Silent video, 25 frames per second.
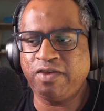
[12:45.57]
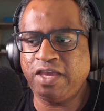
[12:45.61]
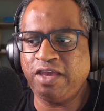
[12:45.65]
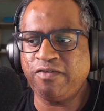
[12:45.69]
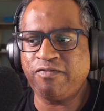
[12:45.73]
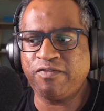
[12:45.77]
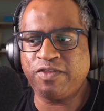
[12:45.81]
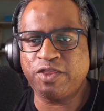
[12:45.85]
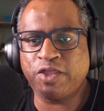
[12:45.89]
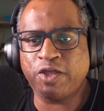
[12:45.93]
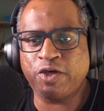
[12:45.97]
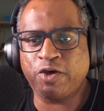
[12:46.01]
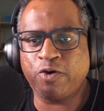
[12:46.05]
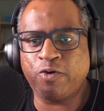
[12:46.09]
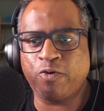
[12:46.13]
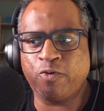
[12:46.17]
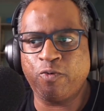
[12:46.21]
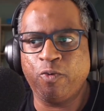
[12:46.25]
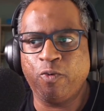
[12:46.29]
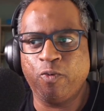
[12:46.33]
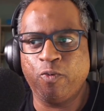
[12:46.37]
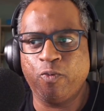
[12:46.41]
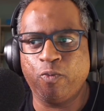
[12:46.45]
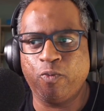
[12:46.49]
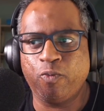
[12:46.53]
Even
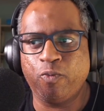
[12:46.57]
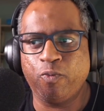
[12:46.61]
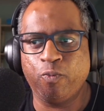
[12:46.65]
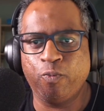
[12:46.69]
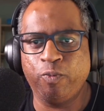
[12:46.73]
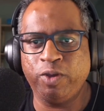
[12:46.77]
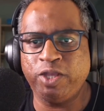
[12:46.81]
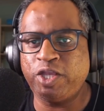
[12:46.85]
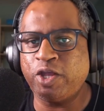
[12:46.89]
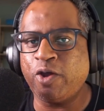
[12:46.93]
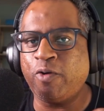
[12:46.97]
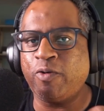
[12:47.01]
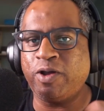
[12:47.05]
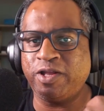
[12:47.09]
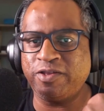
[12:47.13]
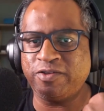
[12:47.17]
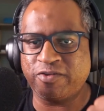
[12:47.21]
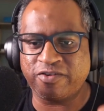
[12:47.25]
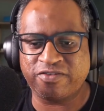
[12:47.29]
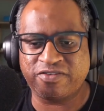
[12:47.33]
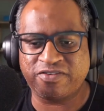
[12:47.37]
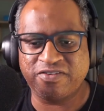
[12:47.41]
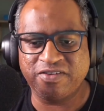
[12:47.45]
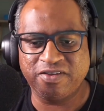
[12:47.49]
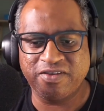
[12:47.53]
though we don't
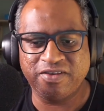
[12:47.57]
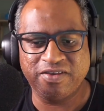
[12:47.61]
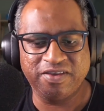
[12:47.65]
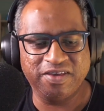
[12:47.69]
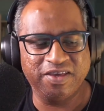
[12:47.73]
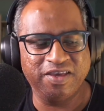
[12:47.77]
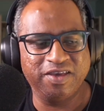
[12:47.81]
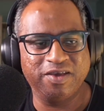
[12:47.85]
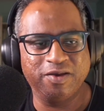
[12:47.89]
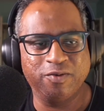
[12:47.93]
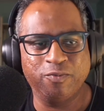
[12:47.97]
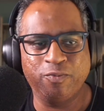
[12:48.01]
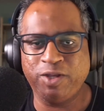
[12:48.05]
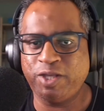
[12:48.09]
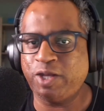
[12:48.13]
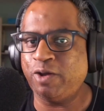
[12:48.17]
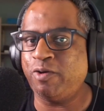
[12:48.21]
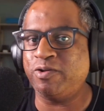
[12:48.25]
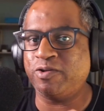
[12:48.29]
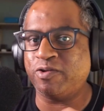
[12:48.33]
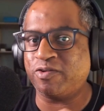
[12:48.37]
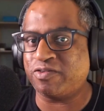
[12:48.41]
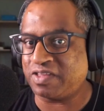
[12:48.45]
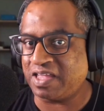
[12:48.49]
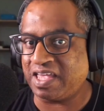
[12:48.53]

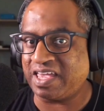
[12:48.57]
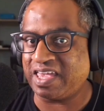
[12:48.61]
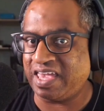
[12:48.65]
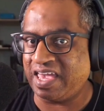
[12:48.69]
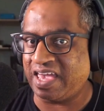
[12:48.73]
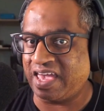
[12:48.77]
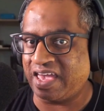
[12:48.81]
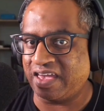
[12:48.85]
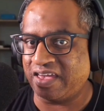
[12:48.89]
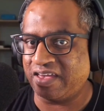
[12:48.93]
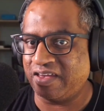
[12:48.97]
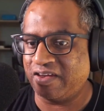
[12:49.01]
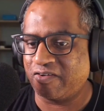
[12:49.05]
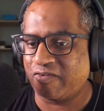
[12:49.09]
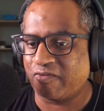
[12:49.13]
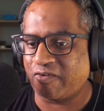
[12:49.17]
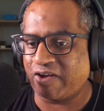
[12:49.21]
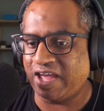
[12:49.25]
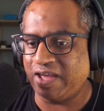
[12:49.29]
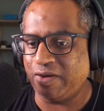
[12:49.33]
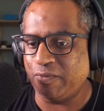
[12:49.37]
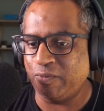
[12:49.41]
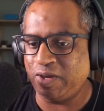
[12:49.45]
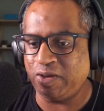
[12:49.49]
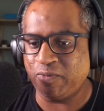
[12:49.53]
understand Kang,
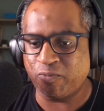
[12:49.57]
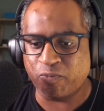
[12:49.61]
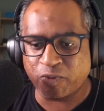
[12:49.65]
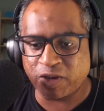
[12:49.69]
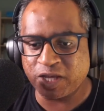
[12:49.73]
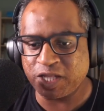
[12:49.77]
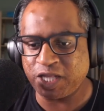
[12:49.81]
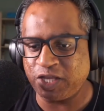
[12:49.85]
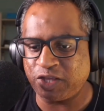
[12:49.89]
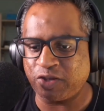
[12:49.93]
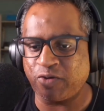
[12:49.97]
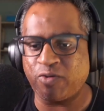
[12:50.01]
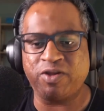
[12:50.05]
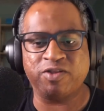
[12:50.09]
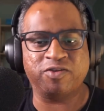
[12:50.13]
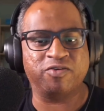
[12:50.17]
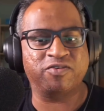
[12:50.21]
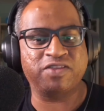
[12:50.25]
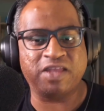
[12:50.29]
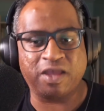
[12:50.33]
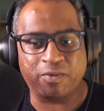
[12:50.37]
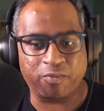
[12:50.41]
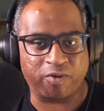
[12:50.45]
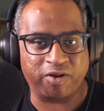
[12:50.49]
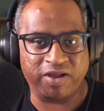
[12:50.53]
right? We really don't
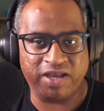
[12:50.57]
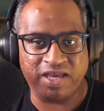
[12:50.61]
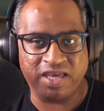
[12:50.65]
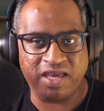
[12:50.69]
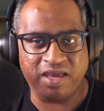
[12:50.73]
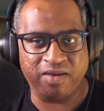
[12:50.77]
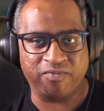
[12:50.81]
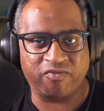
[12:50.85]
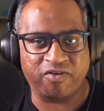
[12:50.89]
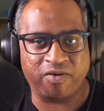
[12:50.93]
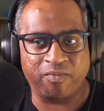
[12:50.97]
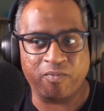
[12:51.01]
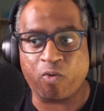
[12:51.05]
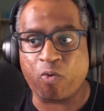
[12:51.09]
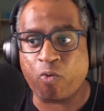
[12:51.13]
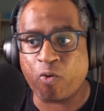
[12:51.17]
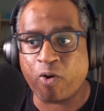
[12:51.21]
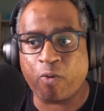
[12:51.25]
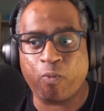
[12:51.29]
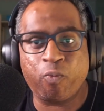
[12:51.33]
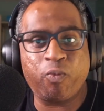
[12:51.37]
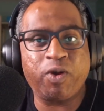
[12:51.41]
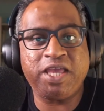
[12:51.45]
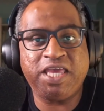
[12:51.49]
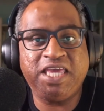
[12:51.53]
understand where he came from
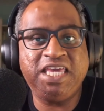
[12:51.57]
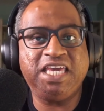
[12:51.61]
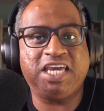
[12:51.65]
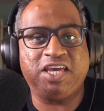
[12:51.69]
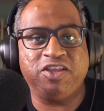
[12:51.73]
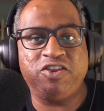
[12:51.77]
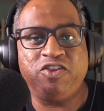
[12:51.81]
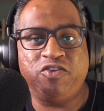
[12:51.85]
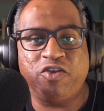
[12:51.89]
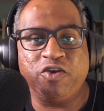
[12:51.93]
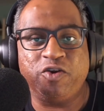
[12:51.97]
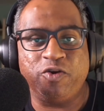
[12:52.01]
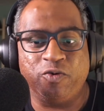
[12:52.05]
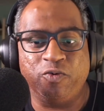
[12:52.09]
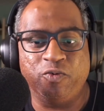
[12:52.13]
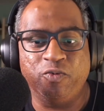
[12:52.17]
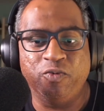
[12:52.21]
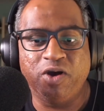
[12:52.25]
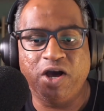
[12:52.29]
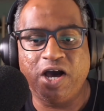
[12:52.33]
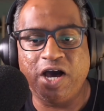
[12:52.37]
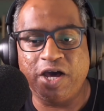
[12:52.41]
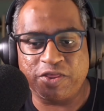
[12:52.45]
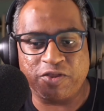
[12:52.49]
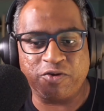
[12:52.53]
or what he can
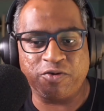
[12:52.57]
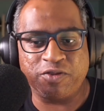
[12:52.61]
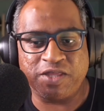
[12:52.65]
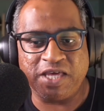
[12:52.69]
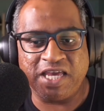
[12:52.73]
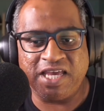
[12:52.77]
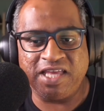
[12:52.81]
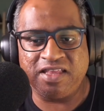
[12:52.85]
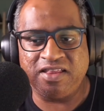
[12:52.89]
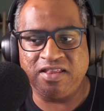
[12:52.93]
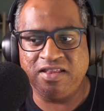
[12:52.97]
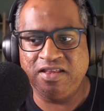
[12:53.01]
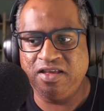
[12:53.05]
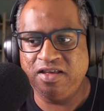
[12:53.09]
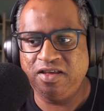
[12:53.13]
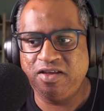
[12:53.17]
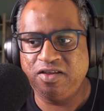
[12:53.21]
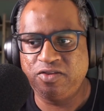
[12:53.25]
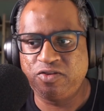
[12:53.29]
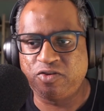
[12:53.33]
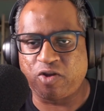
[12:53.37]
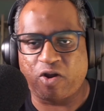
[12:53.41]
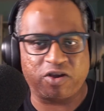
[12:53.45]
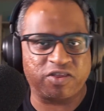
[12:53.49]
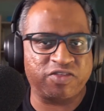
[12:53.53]
do other than
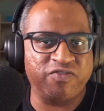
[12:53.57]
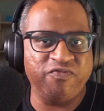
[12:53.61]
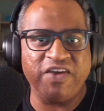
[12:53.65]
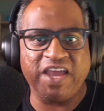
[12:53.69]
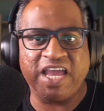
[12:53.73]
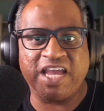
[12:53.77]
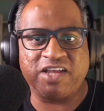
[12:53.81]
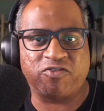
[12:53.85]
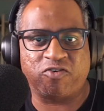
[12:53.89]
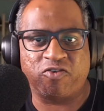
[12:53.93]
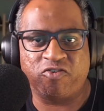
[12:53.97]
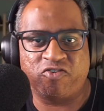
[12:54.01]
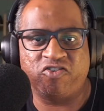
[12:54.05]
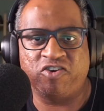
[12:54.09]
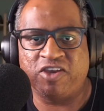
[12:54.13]
Darth Vader.